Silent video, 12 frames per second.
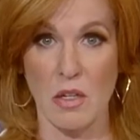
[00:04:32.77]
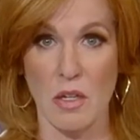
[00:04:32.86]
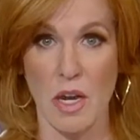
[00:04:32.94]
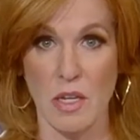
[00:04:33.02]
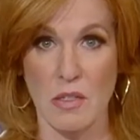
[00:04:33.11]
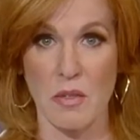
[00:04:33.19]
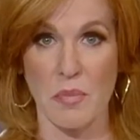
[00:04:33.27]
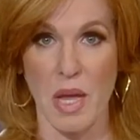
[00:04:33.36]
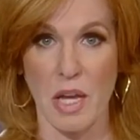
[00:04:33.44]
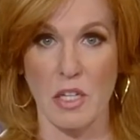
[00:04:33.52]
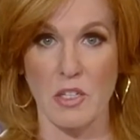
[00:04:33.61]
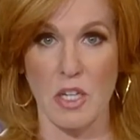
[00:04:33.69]
exit
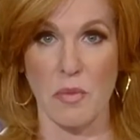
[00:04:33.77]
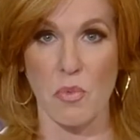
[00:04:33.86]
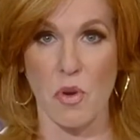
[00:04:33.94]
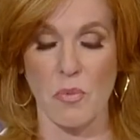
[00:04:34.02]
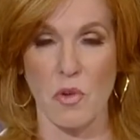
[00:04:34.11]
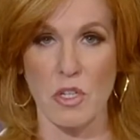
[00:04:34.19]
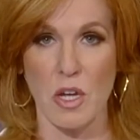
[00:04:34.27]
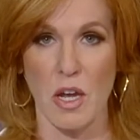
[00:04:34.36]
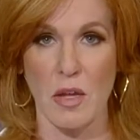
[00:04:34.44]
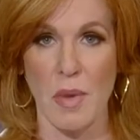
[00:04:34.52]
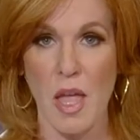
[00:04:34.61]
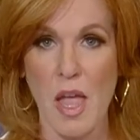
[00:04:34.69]
package up one more
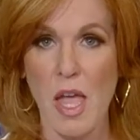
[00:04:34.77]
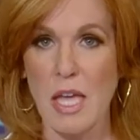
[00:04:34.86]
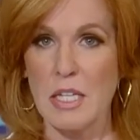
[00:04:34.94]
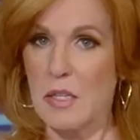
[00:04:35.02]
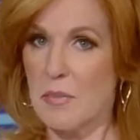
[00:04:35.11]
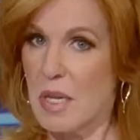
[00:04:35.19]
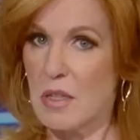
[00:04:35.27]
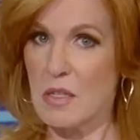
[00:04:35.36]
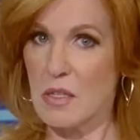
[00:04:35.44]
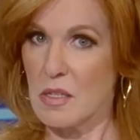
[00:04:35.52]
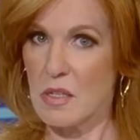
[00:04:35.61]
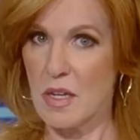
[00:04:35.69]
time? To me, this
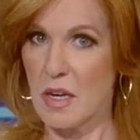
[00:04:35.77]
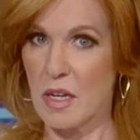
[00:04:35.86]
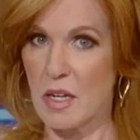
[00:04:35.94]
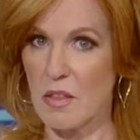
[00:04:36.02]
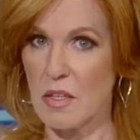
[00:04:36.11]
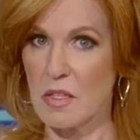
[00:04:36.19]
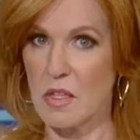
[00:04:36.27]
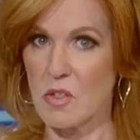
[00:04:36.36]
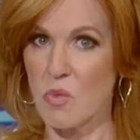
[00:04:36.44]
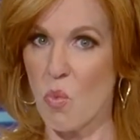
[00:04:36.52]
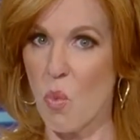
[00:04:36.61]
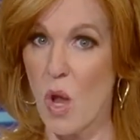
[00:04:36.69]
is stunning. This is
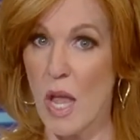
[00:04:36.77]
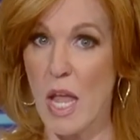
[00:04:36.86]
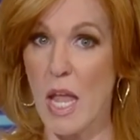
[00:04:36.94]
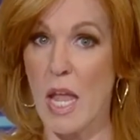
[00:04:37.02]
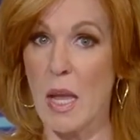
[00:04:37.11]
way